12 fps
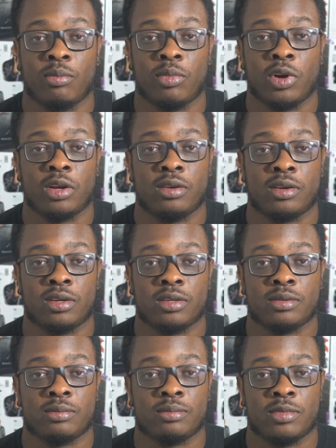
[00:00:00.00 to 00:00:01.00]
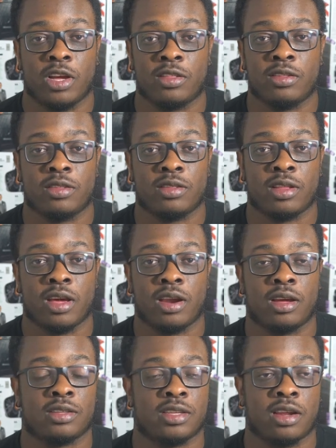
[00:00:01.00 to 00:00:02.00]
But um, other than
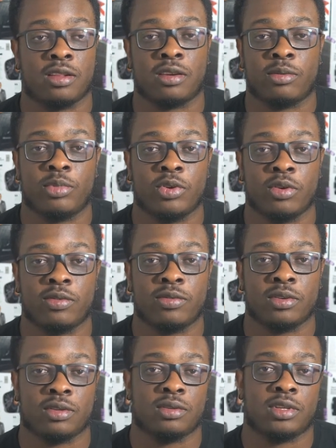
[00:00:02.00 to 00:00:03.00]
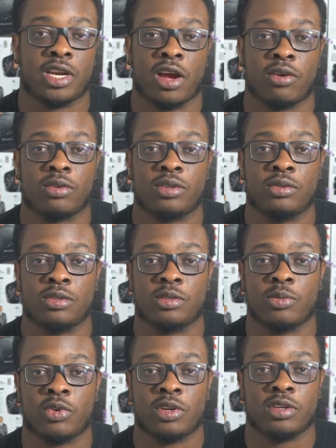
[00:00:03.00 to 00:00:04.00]
that, I sat at the computer for an hour or two
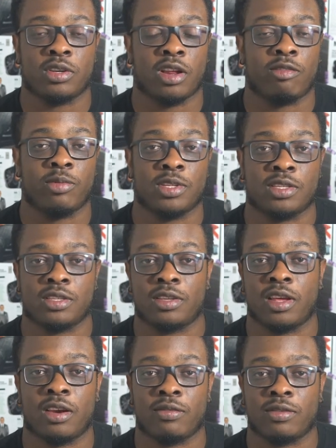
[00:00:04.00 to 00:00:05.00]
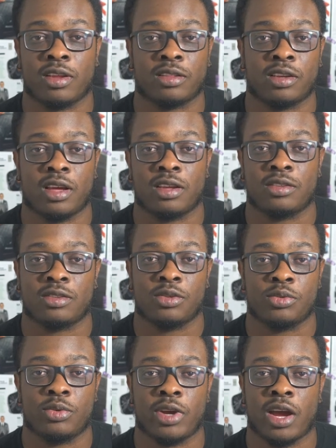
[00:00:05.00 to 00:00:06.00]
this morning, and I've been sitting at it for like the last
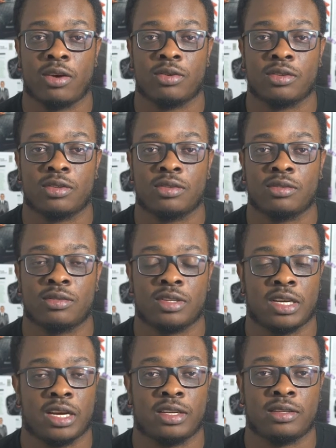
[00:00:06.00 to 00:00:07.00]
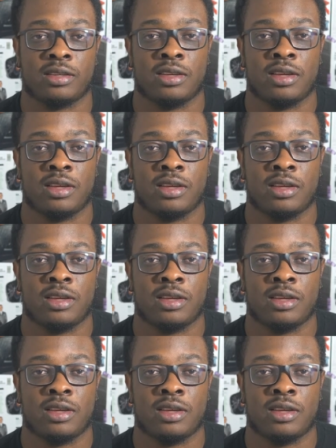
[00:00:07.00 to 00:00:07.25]
two, three hours tonight.